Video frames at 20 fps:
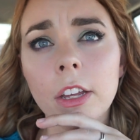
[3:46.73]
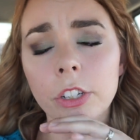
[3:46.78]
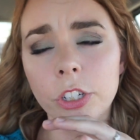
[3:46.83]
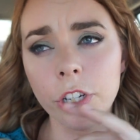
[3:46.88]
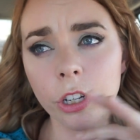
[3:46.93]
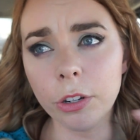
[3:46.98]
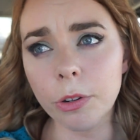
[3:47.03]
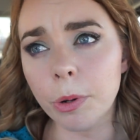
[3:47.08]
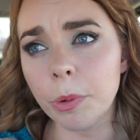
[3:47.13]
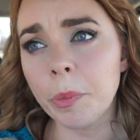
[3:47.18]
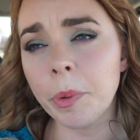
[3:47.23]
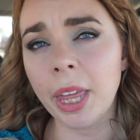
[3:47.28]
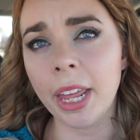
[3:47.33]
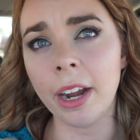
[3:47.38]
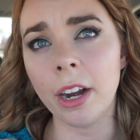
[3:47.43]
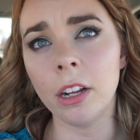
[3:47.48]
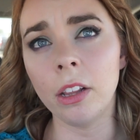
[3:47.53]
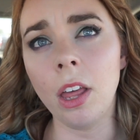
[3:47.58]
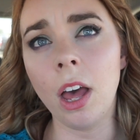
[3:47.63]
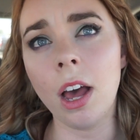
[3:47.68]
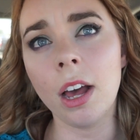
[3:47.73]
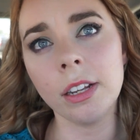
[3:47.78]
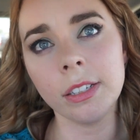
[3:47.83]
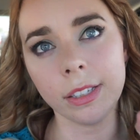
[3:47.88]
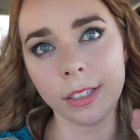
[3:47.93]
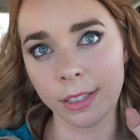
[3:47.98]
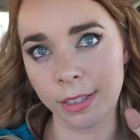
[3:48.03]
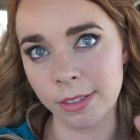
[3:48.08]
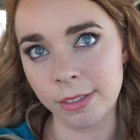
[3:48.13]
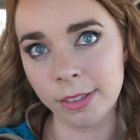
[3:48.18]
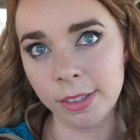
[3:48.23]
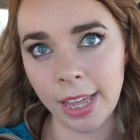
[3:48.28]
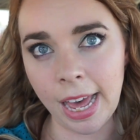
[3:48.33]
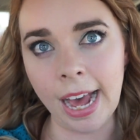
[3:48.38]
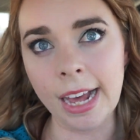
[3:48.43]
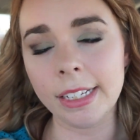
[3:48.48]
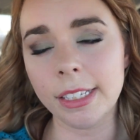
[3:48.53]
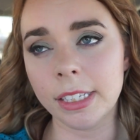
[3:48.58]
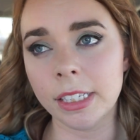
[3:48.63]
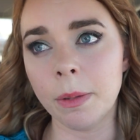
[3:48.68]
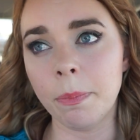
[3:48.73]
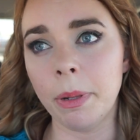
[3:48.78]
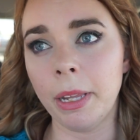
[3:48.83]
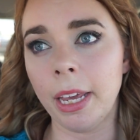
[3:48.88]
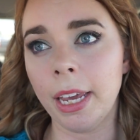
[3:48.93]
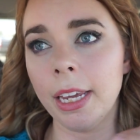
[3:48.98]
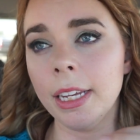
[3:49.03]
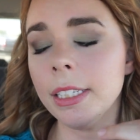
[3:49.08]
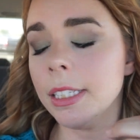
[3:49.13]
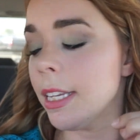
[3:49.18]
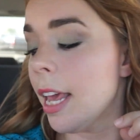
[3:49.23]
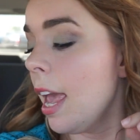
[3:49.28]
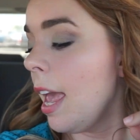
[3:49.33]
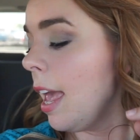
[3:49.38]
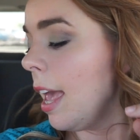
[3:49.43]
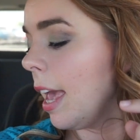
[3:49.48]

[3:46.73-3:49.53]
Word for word: Children with Hair Loss, that's the place.